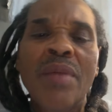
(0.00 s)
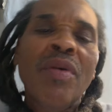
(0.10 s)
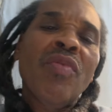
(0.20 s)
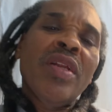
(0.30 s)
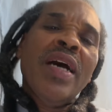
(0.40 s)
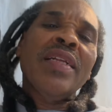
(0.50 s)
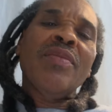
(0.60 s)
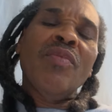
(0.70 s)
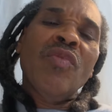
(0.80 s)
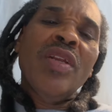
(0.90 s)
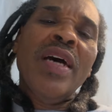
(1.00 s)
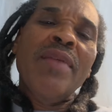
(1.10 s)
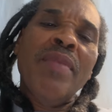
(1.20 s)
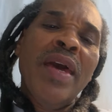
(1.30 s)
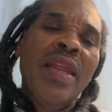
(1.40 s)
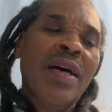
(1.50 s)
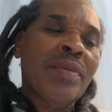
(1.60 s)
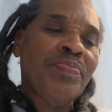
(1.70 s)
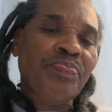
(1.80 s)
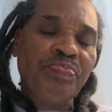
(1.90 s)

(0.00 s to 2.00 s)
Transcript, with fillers: But one night, one night, man, um,